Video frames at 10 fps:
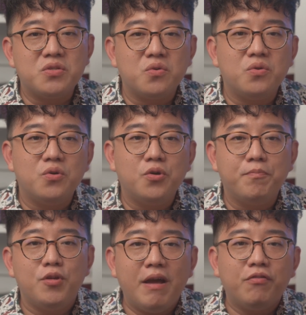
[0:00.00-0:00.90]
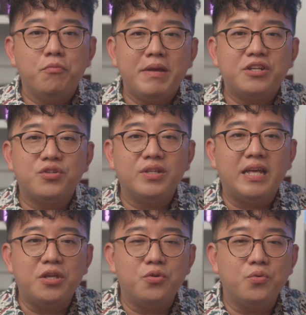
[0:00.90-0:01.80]
so you have to make sure
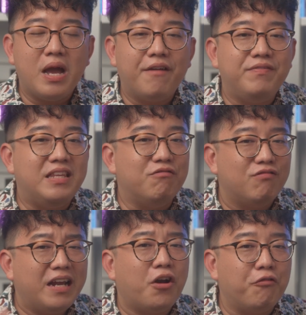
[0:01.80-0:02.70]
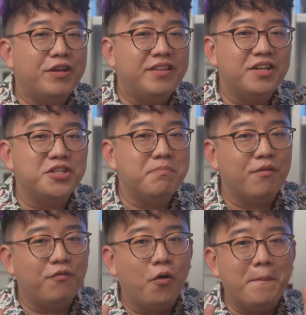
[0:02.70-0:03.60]
that you have the right orientation
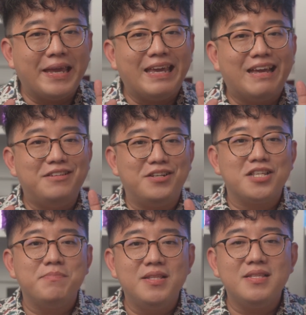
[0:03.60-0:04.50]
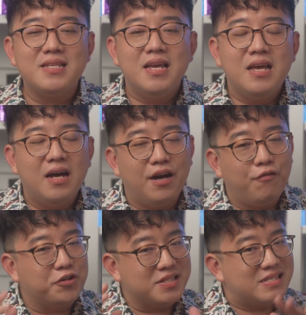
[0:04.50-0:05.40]
before making adjustments
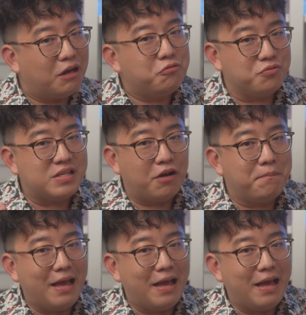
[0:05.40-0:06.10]
for the sound to sound